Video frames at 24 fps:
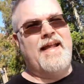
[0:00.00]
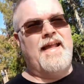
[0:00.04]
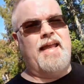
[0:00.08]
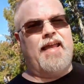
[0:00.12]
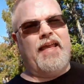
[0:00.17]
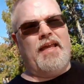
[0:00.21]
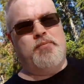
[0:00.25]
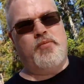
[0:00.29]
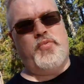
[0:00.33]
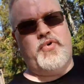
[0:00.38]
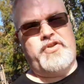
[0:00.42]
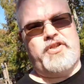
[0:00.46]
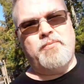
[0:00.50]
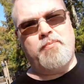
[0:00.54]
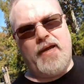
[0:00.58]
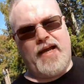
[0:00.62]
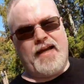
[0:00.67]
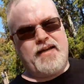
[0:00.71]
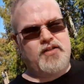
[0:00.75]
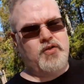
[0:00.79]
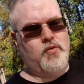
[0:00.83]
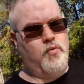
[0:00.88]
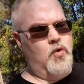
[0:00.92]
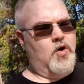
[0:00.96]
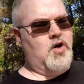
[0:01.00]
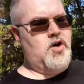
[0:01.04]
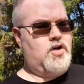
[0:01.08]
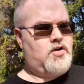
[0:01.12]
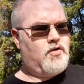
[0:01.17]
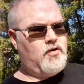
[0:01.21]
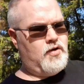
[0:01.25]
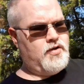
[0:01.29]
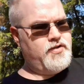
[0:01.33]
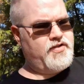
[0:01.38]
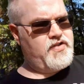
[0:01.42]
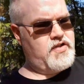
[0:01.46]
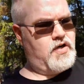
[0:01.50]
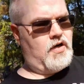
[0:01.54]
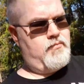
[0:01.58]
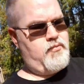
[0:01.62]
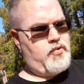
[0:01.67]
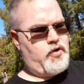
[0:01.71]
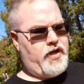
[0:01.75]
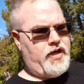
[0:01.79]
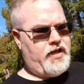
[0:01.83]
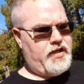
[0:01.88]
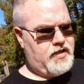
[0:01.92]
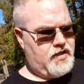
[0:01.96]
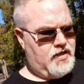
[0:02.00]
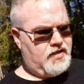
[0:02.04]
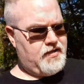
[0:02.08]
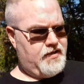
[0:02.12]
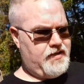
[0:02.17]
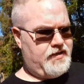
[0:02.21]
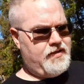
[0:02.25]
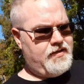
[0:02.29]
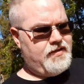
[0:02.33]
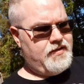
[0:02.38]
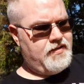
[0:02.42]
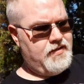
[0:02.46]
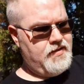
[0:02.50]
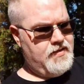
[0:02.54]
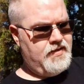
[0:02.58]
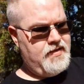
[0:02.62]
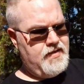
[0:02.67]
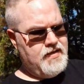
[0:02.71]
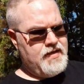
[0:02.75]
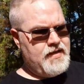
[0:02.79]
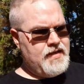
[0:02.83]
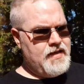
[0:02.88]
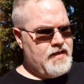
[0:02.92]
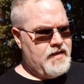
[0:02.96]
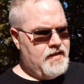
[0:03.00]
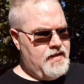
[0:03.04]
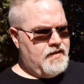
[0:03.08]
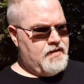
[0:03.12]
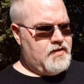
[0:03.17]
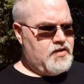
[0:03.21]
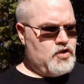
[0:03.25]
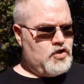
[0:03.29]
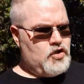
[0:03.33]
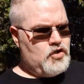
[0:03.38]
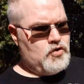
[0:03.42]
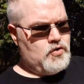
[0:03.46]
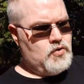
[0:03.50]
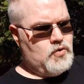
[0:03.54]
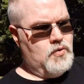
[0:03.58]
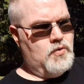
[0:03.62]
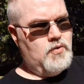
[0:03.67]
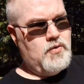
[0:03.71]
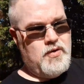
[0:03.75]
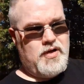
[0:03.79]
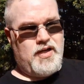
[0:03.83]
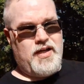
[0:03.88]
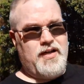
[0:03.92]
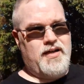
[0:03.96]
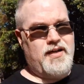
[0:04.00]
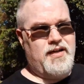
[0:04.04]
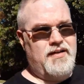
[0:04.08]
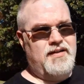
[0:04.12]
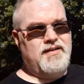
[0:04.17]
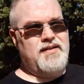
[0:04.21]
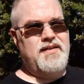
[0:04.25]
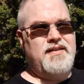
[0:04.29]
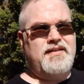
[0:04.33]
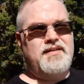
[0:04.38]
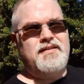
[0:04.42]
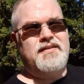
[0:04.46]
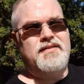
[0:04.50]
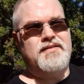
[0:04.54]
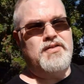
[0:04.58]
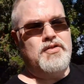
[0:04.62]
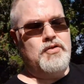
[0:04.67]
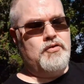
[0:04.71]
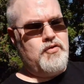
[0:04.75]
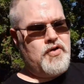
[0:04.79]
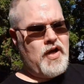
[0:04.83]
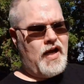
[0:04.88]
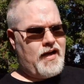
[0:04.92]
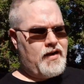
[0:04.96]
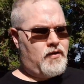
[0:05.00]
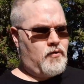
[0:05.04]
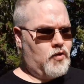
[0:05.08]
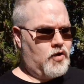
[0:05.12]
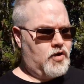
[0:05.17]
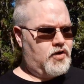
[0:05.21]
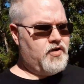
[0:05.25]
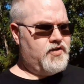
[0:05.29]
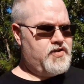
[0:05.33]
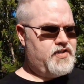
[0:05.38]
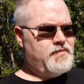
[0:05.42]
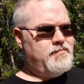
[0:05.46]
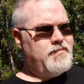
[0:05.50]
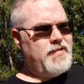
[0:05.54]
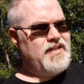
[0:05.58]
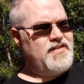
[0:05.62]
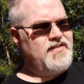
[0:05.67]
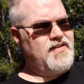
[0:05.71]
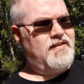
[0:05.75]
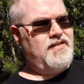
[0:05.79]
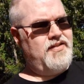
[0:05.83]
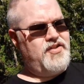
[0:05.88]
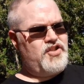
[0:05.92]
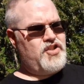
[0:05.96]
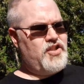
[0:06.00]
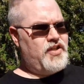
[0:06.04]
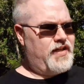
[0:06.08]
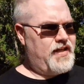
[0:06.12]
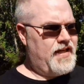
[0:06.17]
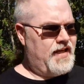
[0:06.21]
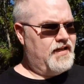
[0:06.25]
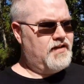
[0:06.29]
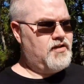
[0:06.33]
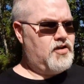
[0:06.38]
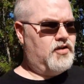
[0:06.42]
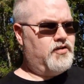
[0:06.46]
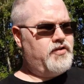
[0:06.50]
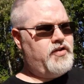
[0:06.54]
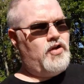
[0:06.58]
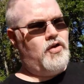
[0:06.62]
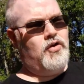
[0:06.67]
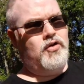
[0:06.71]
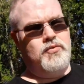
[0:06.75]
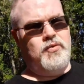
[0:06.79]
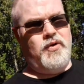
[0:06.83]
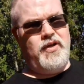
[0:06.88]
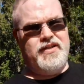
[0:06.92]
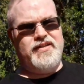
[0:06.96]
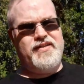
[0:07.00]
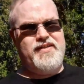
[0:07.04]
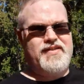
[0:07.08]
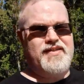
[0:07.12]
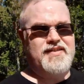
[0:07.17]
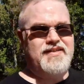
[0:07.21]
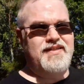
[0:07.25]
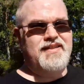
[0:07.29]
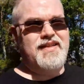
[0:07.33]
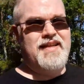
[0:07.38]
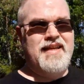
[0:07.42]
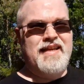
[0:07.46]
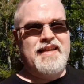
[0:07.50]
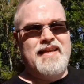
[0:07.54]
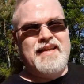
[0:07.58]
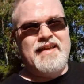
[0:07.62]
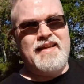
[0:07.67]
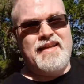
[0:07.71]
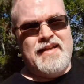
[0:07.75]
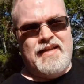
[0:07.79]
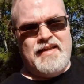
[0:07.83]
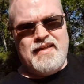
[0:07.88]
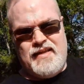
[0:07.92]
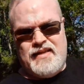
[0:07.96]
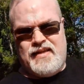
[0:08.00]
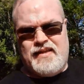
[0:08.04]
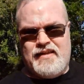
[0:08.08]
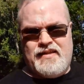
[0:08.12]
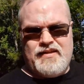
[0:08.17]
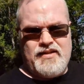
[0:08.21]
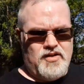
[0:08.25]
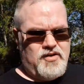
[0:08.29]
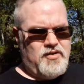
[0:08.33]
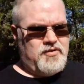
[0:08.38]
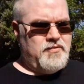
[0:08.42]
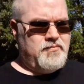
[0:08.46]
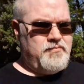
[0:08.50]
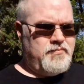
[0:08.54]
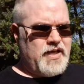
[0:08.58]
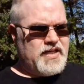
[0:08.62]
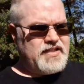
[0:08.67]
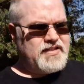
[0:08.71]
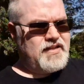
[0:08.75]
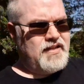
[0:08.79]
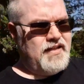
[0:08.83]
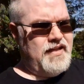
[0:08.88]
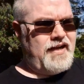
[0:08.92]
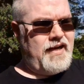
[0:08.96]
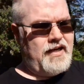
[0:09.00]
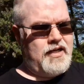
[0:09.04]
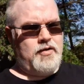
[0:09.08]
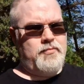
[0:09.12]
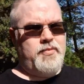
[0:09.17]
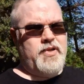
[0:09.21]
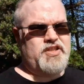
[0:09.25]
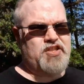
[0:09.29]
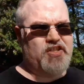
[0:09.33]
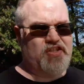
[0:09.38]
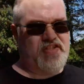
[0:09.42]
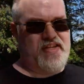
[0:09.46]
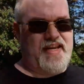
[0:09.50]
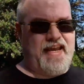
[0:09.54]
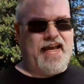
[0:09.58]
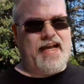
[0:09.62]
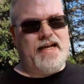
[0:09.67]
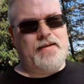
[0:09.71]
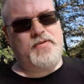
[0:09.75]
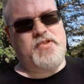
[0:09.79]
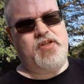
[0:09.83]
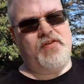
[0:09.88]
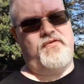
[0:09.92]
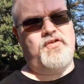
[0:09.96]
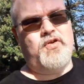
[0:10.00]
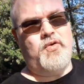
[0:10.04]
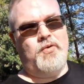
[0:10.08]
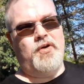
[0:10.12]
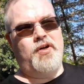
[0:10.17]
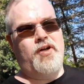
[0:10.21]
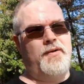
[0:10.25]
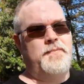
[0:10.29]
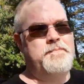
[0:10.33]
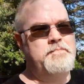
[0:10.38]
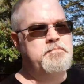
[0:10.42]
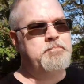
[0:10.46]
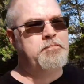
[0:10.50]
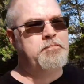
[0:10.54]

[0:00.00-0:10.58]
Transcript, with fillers: and put them back to work or start bringing on new uh, new dock workers and basically shit can all the old ones and you know basically hire a bunch of scabs if you will